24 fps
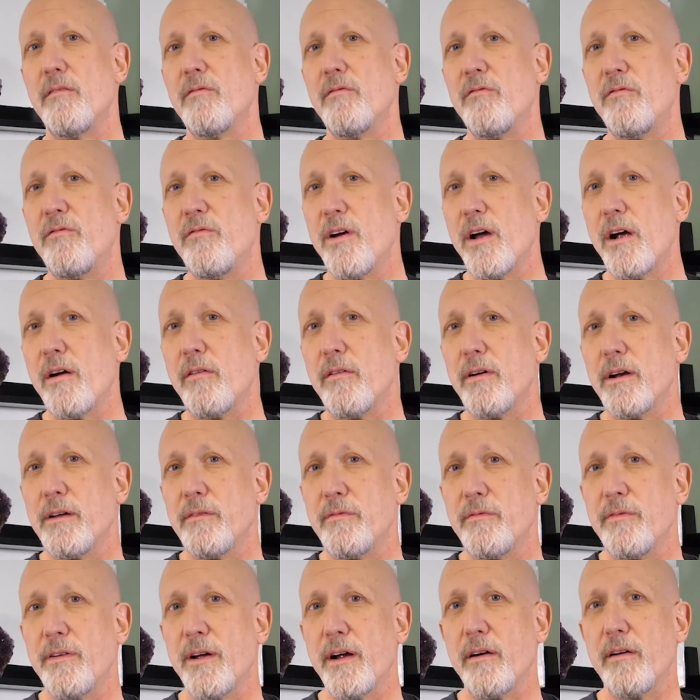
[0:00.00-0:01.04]
Very,
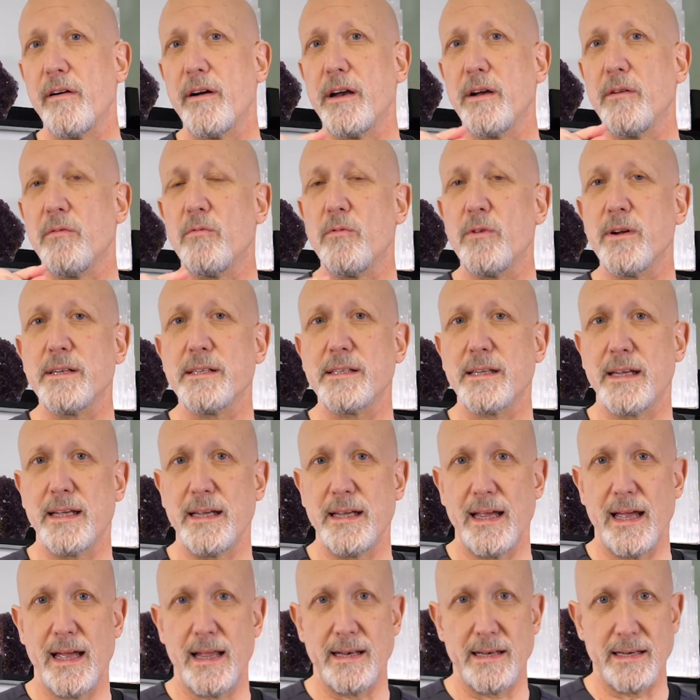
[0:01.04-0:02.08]
very
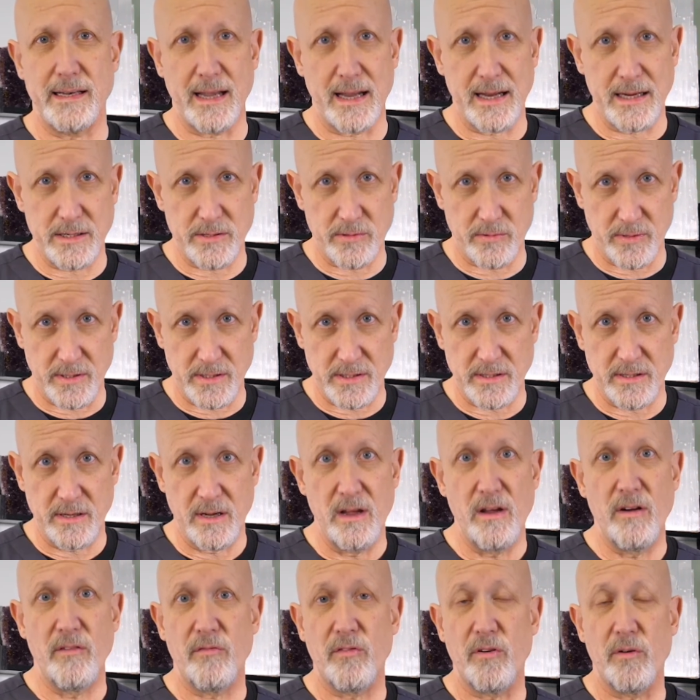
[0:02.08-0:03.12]
risky and dangerous
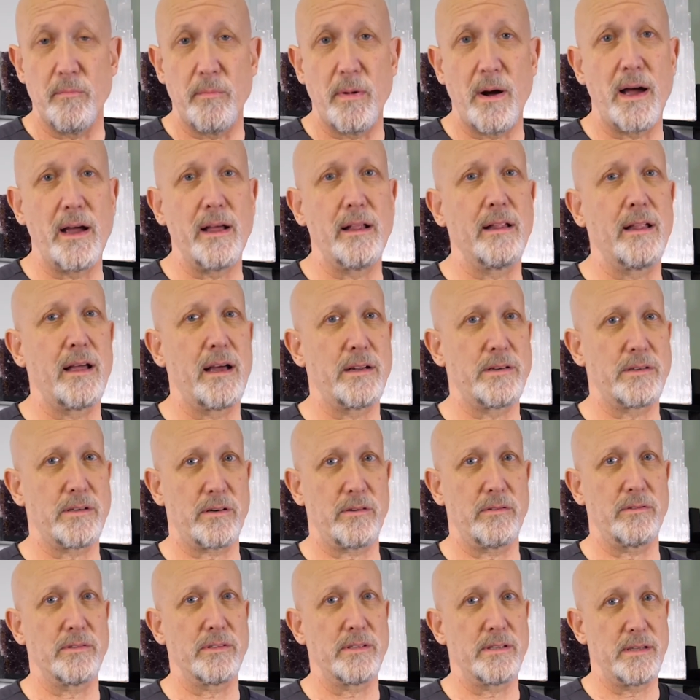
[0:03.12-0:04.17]
for
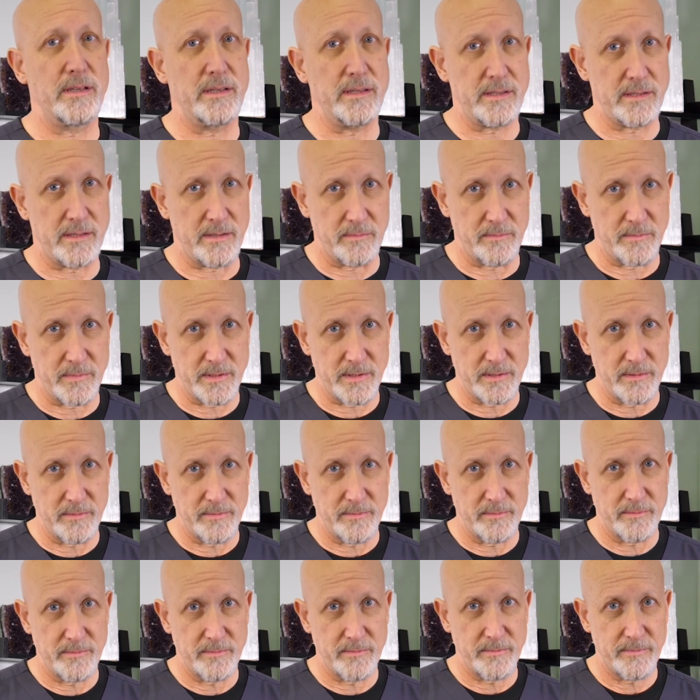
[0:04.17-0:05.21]
biological systems.
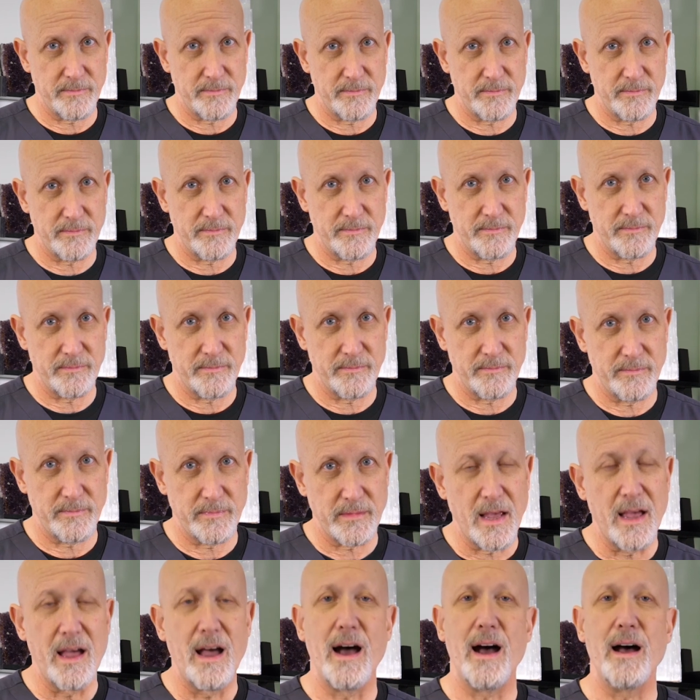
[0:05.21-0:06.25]

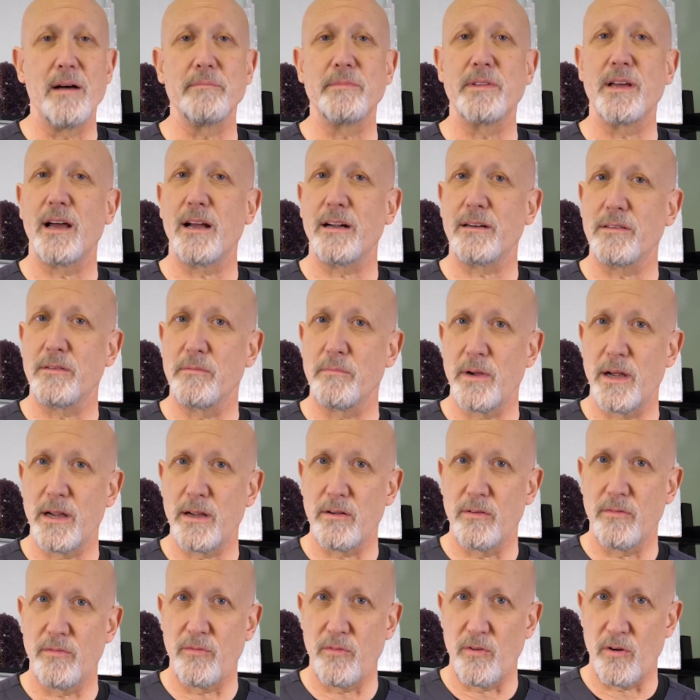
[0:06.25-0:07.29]
I'm Dr.
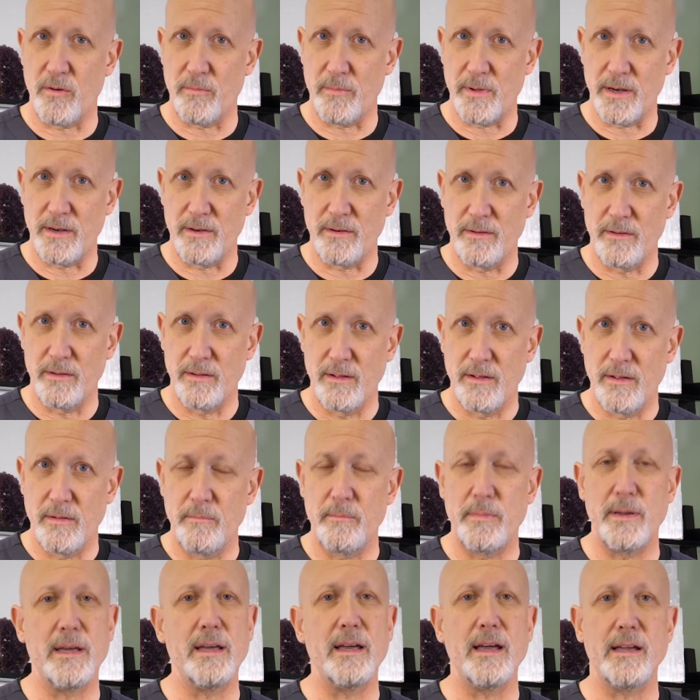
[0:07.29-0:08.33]
Michael Forman,
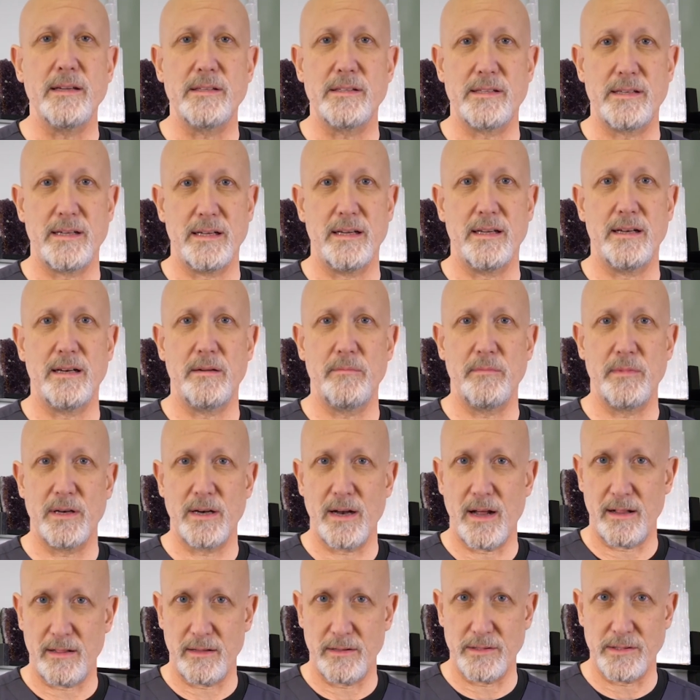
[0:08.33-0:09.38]
PhD in
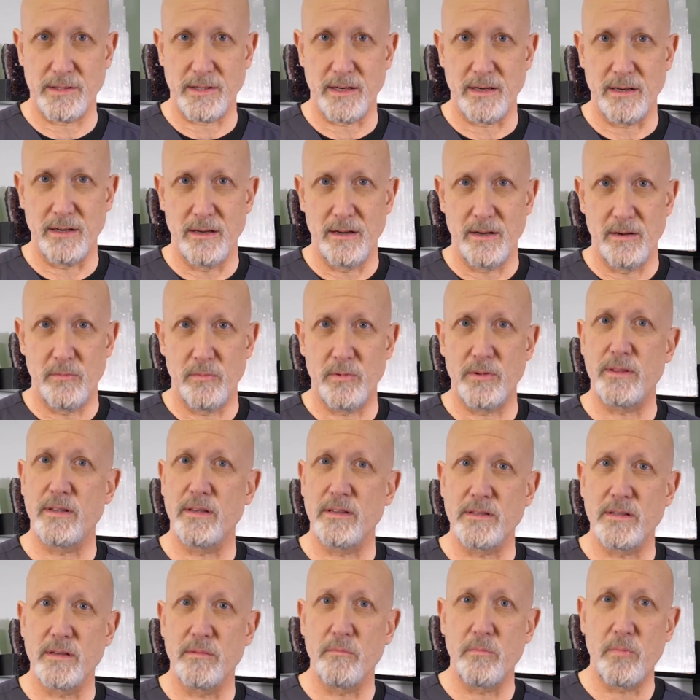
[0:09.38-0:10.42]
immunology, with
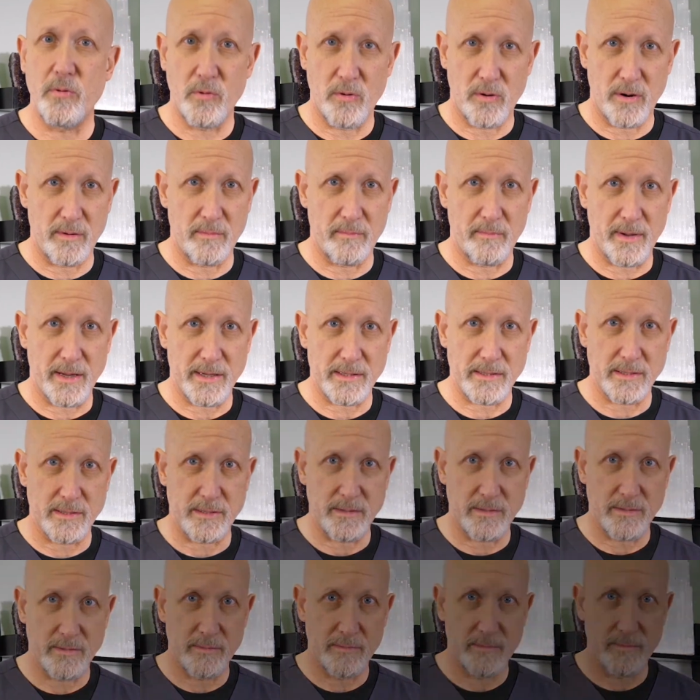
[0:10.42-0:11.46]
this important
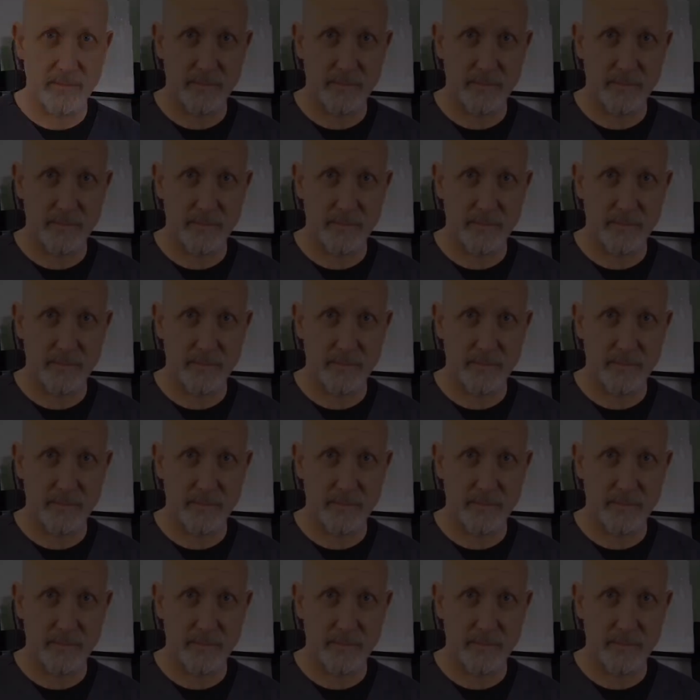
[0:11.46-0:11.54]
message.